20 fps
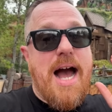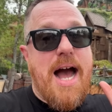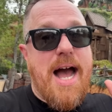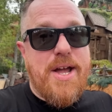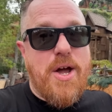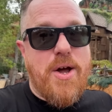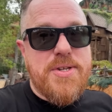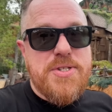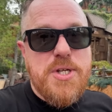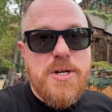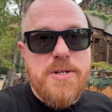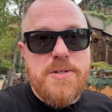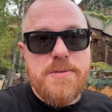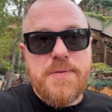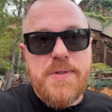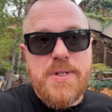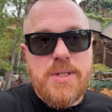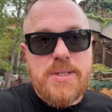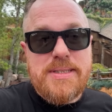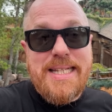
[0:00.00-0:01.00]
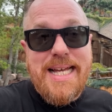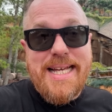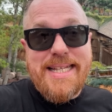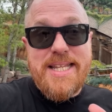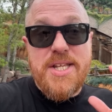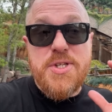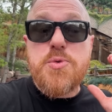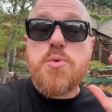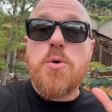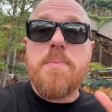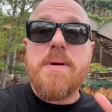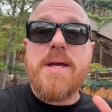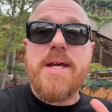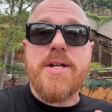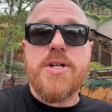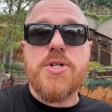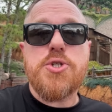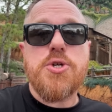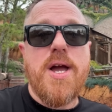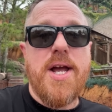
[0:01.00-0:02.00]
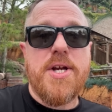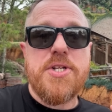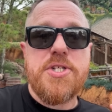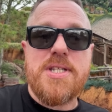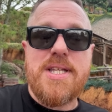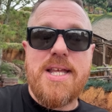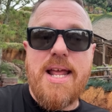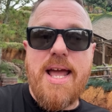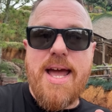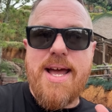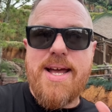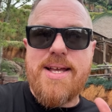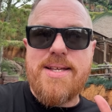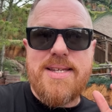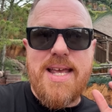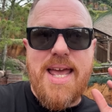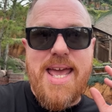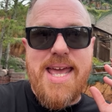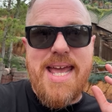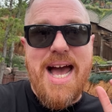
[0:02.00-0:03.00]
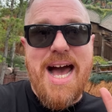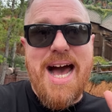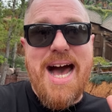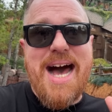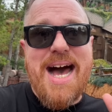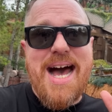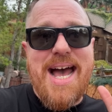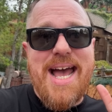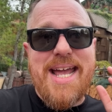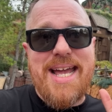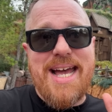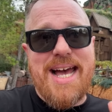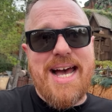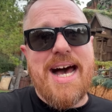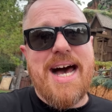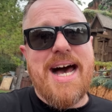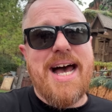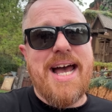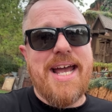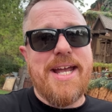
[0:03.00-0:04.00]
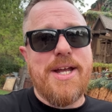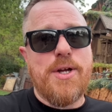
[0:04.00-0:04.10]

I also feel like this will be an attraction that has a high